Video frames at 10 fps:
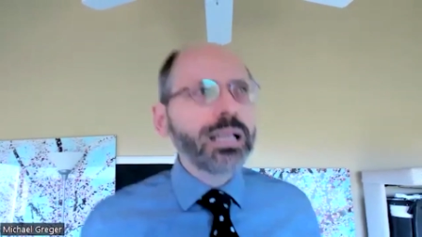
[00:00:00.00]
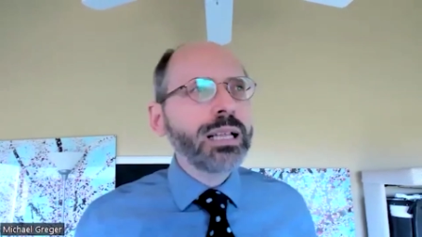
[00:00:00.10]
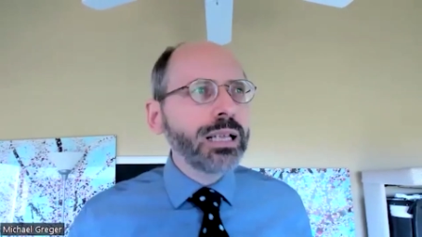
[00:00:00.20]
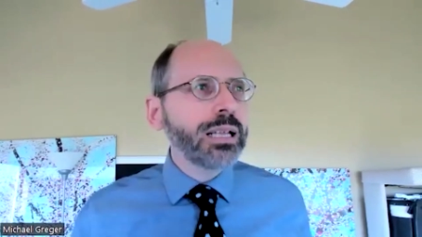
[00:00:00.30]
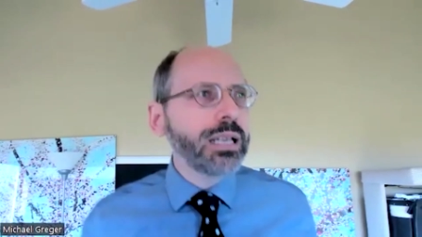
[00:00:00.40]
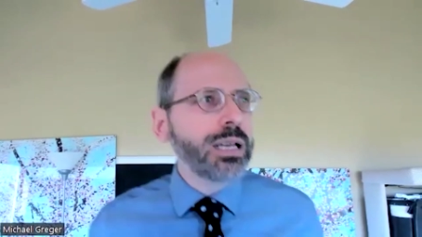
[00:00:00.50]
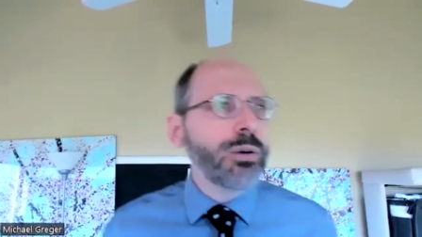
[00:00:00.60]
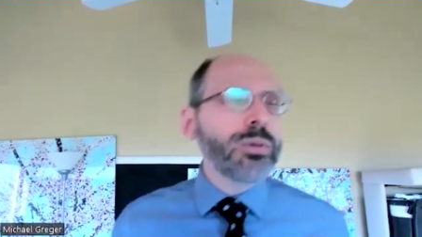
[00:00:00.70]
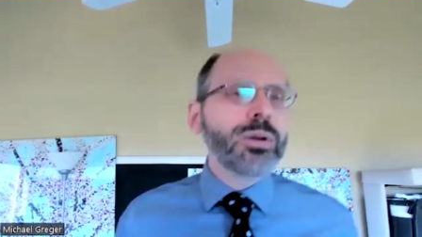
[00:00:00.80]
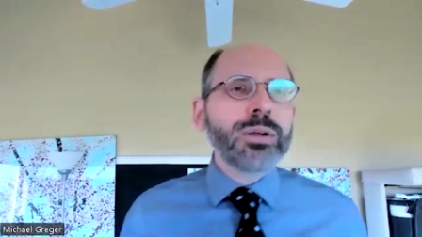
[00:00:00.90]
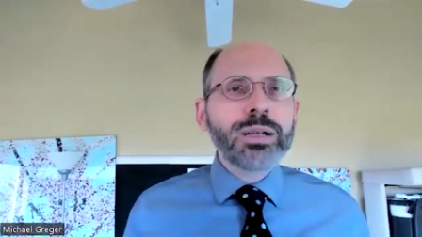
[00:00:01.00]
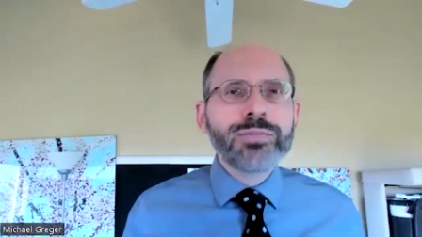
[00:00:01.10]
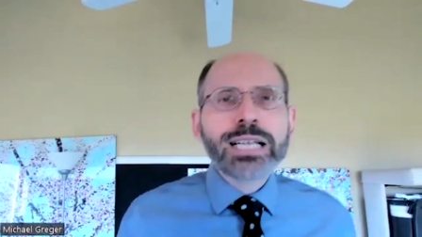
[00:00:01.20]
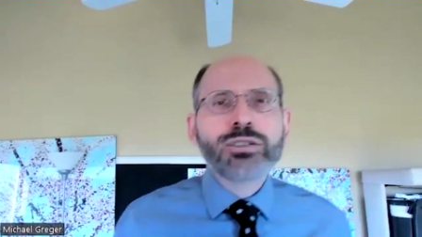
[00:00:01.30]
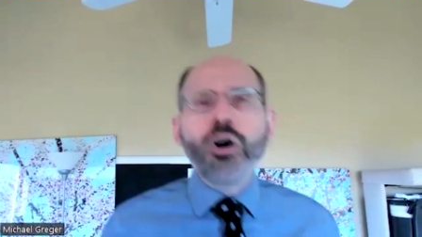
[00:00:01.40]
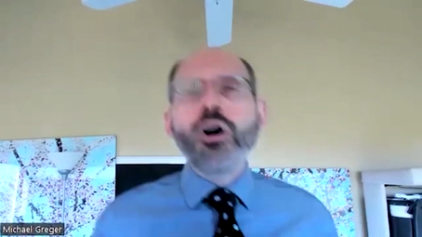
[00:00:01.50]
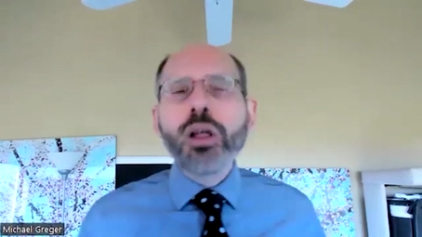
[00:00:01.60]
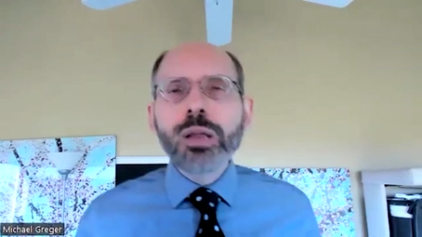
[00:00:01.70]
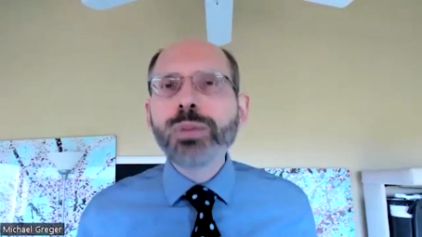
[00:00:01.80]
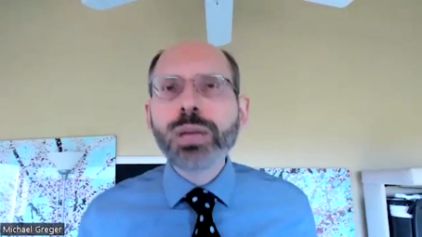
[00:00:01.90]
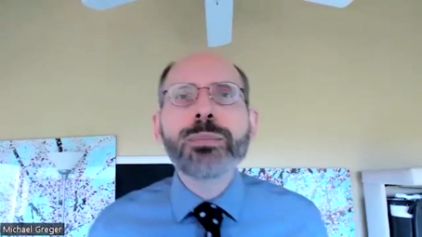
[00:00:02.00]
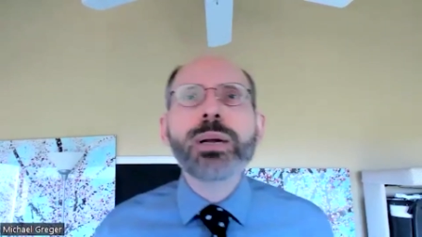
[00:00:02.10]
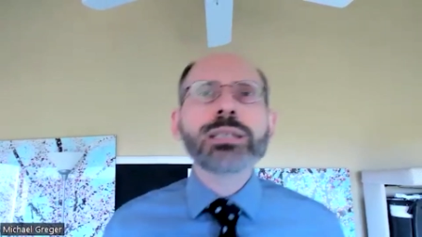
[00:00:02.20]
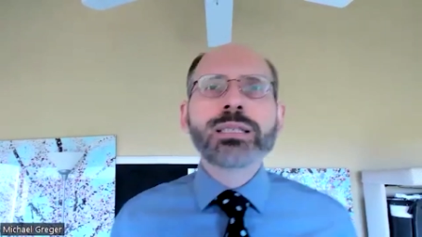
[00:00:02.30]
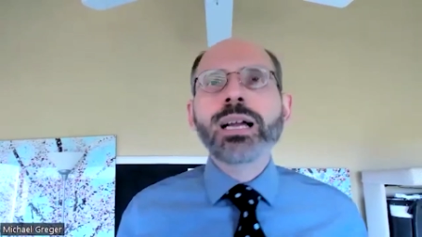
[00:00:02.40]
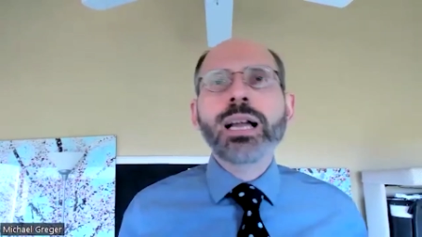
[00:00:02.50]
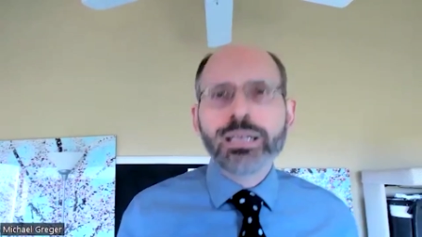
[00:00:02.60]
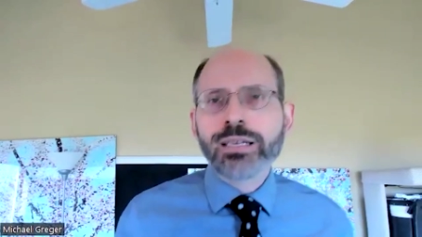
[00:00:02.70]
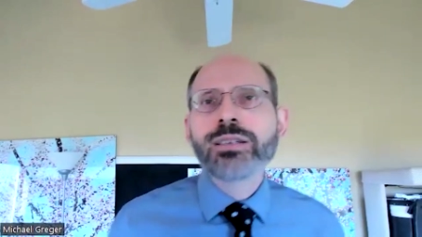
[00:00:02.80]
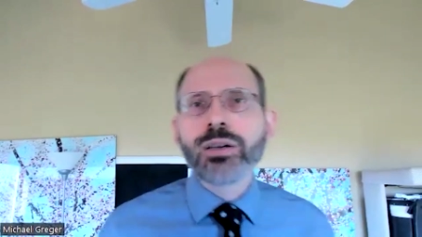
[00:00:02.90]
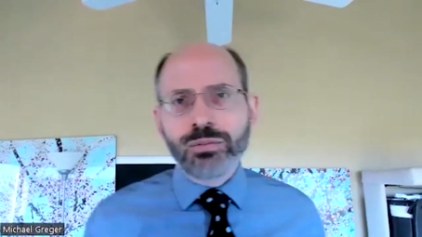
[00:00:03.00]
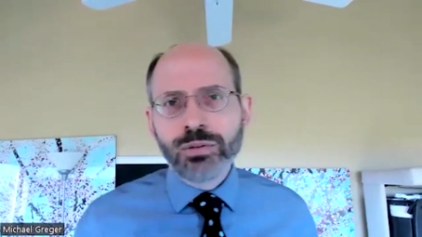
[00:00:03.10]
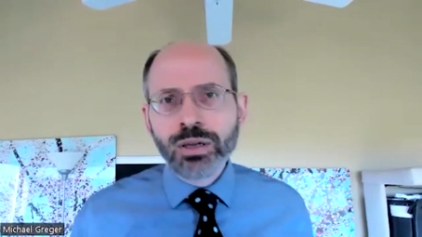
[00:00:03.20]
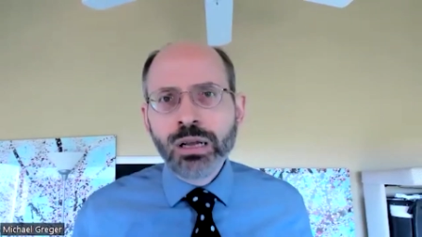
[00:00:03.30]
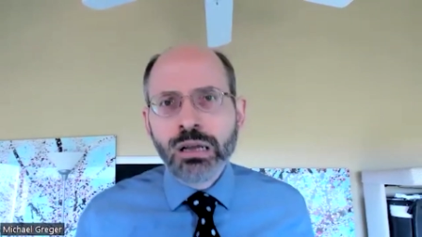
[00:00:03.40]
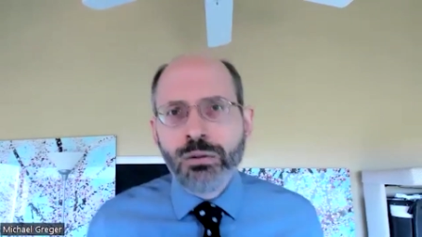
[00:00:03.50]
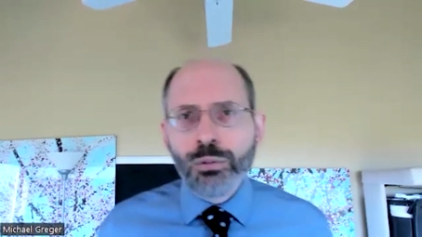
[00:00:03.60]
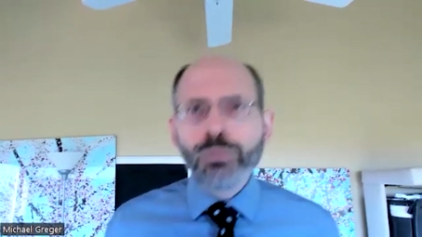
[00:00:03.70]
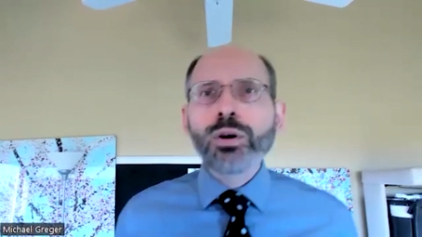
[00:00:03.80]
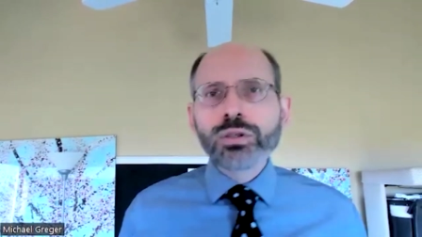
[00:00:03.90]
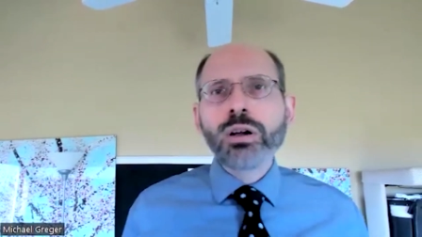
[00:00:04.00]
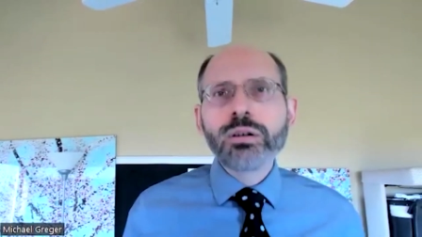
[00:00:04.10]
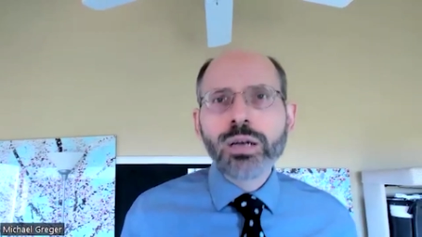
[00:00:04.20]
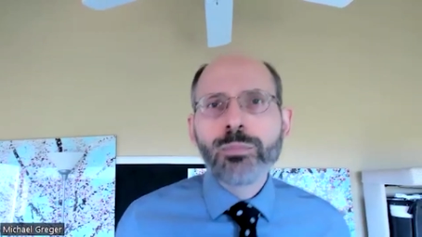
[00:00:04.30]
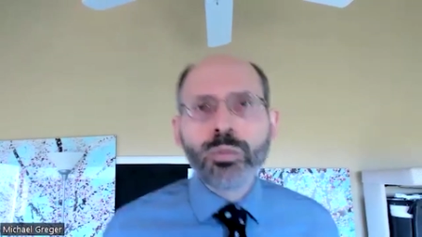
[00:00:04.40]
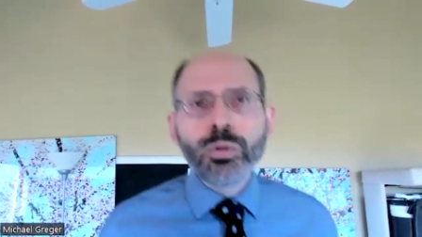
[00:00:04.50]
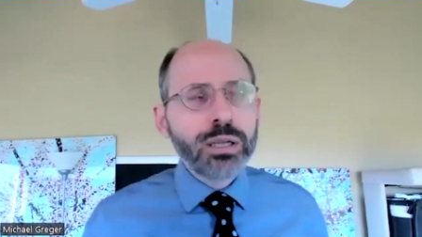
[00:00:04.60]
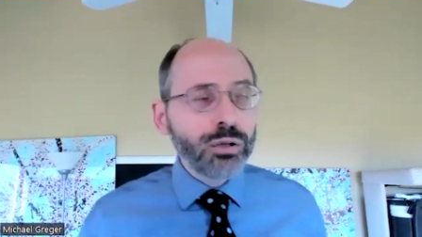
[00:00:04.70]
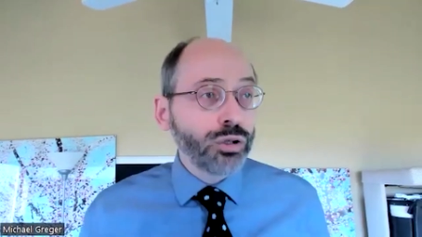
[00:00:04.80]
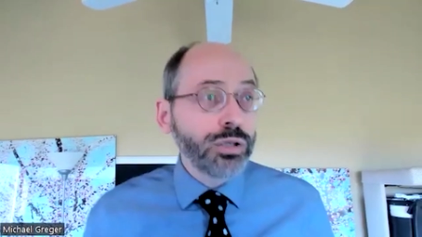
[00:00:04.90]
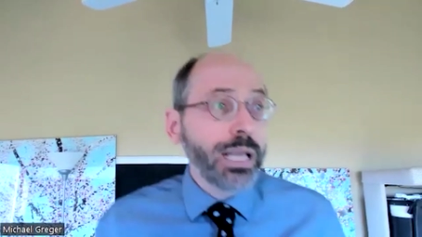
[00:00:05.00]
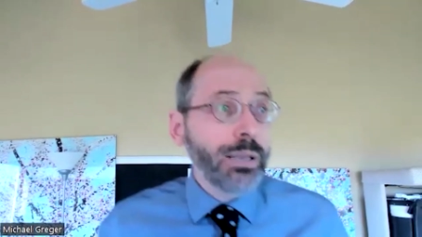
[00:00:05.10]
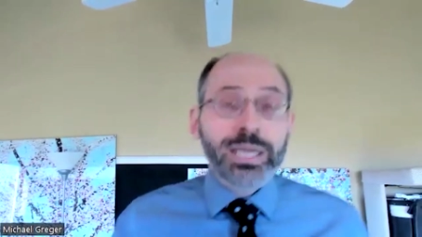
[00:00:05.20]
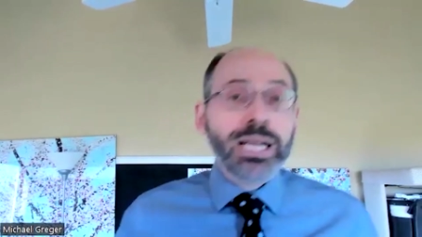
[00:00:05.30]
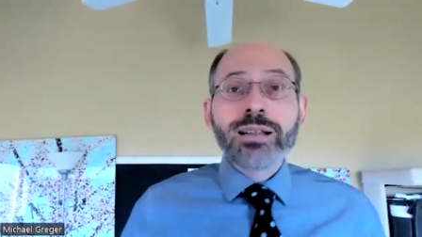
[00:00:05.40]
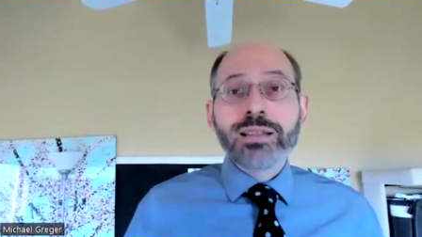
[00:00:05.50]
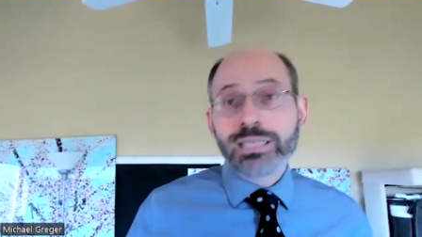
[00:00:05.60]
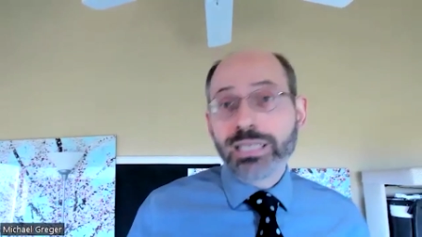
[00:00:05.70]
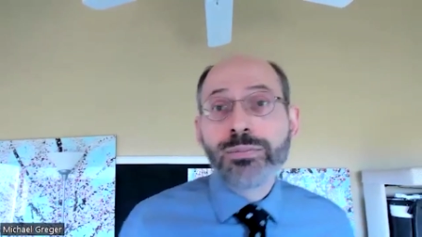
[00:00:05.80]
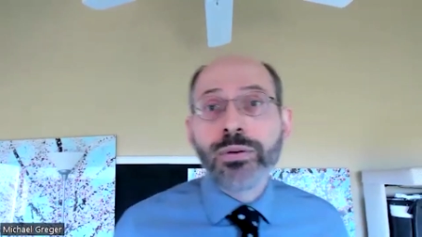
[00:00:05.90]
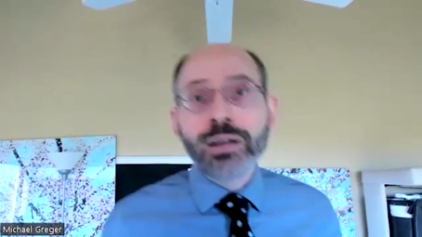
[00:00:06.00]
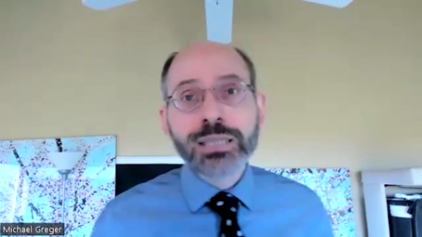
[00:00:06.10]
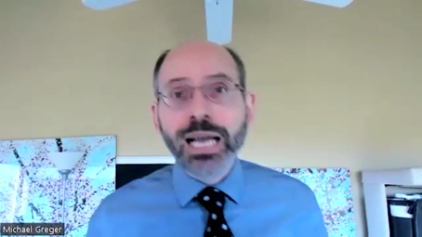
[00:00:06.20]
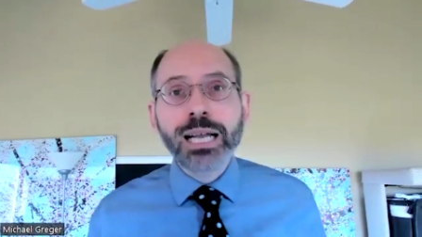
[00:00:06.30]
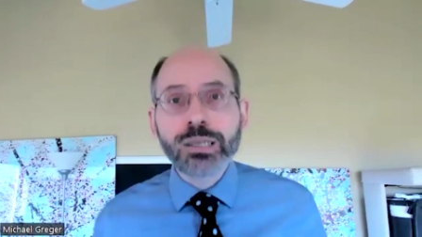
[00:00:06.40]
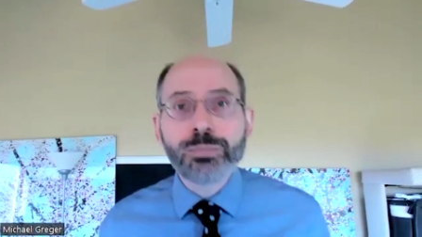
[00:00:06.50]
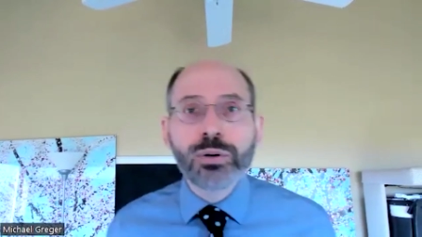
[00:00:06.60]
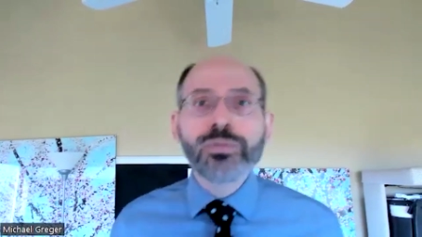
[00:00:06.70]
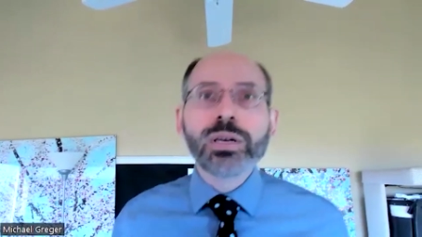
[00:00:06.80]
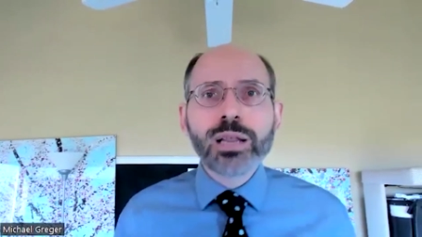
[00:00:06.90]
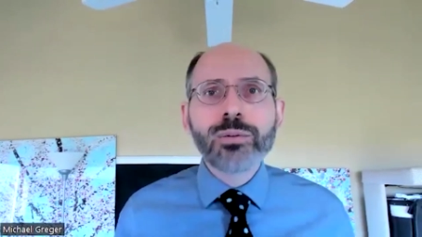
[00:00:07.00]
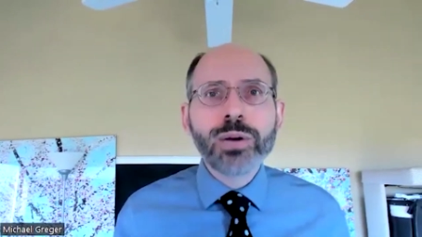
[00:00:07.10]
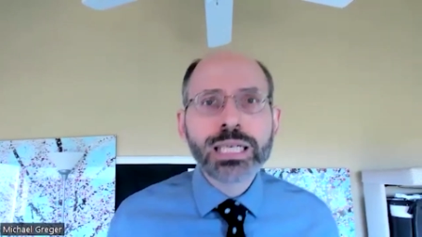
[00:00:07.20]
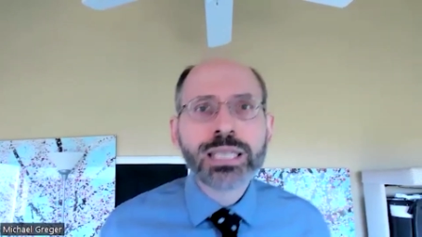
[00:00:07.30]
if that's all a plant-based diet could do, reverse our number one killer, shouldn't that be kind of the default diet and proven otherwise?